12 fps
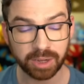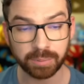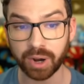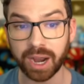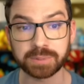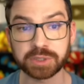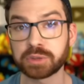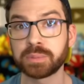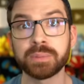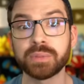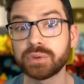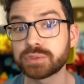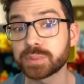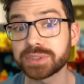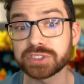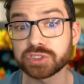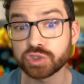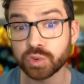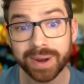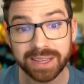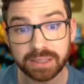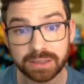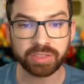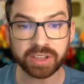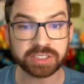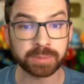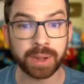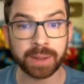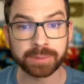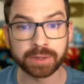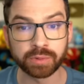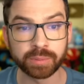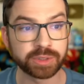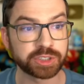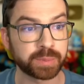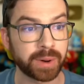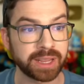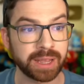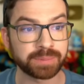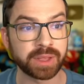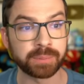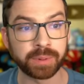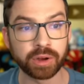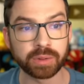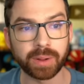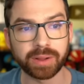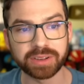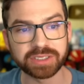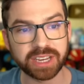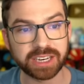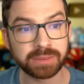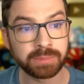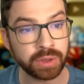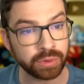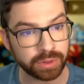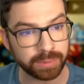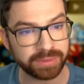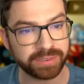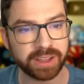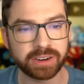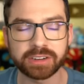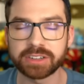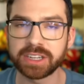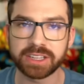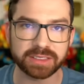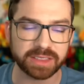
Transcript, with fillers: Perhaps it could be moved with strength. Thus, a popular rumor sprang up that a Pokeball containing Mew could be found underneath.